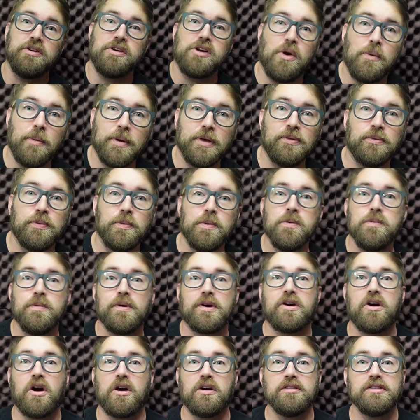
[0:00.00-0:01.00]
going through,
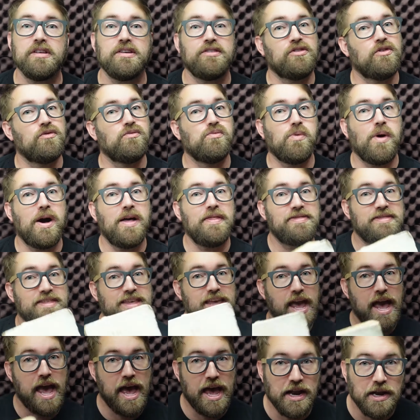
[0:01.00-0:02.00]
regardless of what
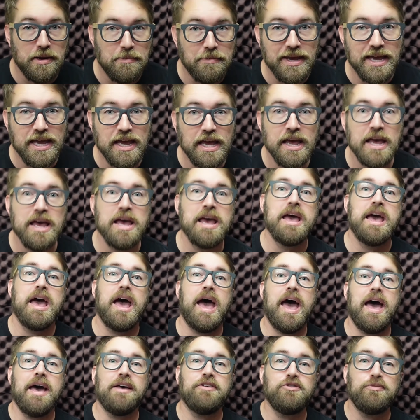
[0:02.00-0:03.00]
the enemy
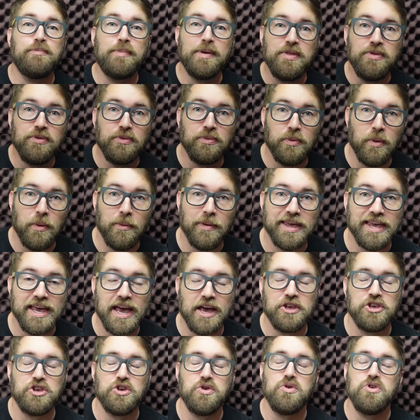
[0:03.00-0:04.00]
has been throwing
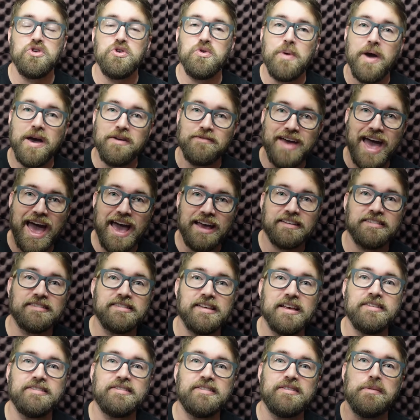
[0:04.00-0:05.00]
at you, you have
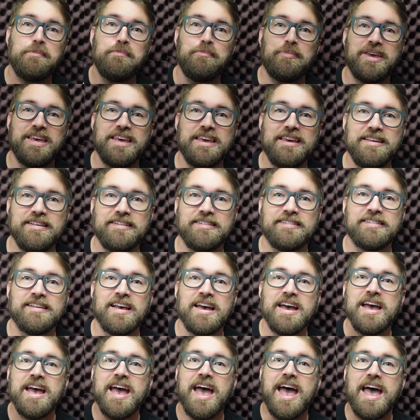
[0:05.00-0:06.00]
access to peace
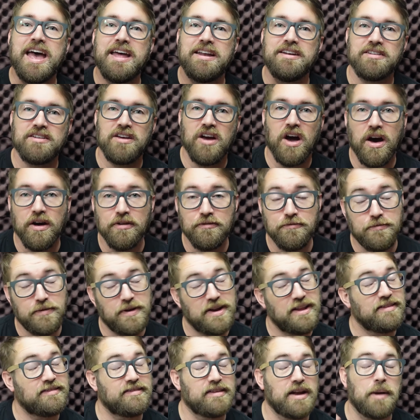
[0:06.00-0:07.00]
and
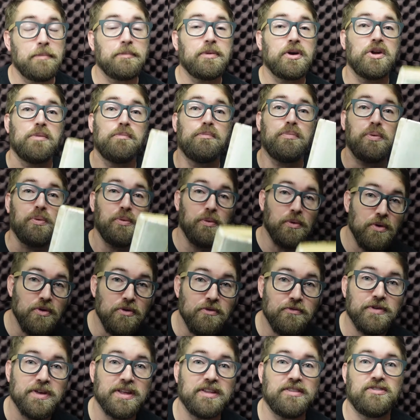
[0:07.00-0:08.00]
confidence. And I'm going to
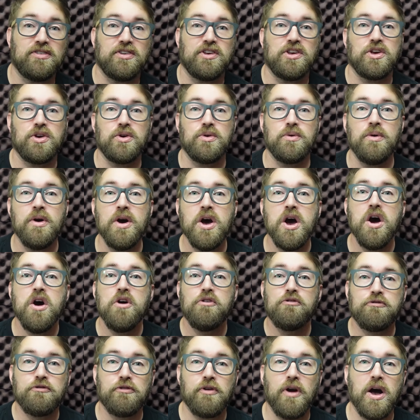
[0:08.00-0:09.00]
prove it to you
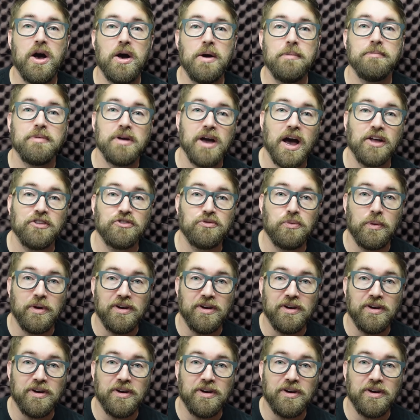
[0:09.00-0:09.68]
from God's